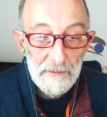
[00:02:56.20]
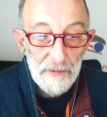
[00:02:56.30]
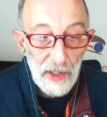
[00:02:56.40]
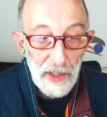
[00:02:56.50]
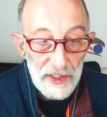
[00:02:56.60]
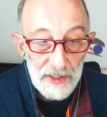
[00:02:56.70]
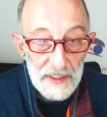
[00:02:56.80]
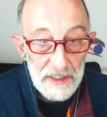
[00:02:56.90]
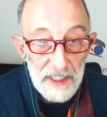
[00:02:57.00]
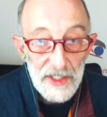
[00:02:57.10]
pretty much
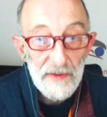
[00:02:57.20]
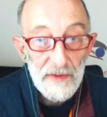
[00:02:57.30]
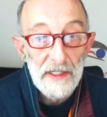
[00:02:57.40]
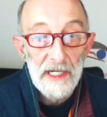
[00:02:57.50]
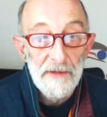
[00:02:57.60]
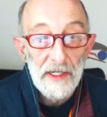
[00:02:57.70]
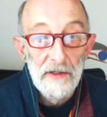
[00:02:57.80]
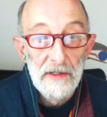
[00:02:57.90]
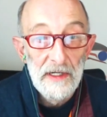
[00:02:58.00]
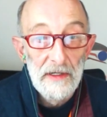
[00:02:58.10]
industrial
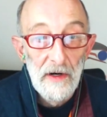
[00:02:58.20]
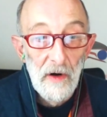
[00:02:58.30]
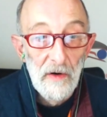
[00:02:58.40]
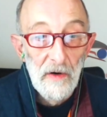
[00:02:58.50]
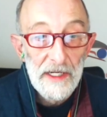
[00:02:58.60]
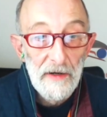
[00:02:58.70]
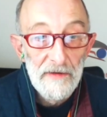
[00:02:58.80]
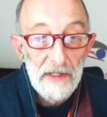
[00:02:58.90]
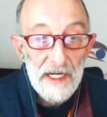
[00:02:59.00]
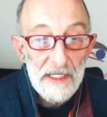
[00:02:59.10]
chemical only
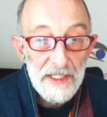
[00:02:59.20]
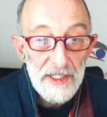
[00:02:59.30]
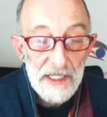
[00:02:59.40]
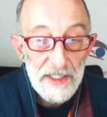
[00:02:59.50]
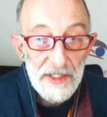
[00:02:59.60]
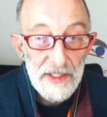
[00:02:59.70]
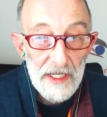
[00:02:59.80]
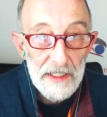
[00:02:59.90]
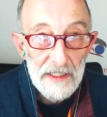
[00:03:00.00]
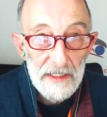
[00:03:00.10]
over like these next
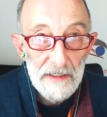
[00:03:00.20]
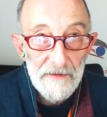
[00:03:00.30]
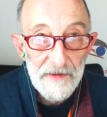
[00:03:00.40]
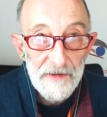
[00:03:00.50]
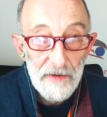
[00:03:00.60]
few